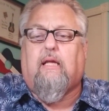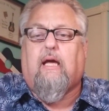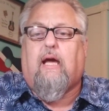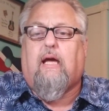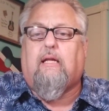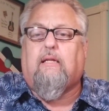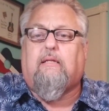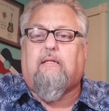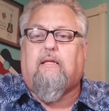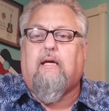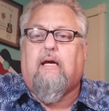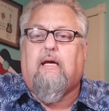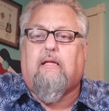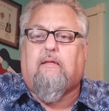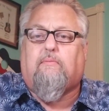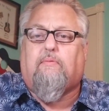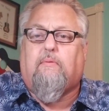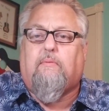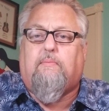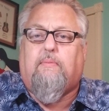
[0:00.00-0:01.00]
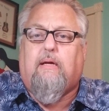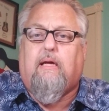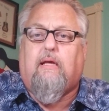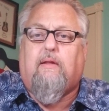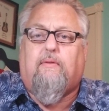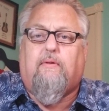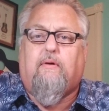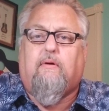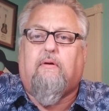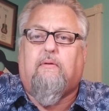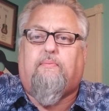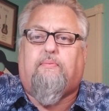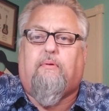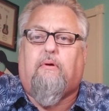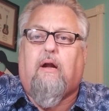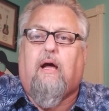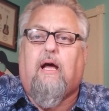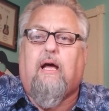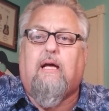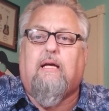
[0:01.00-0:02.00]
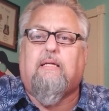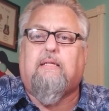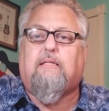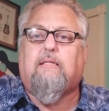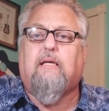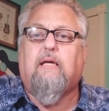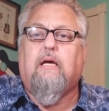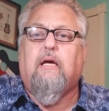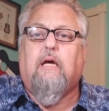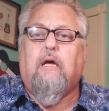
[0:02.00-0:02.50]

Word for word: that death would be the price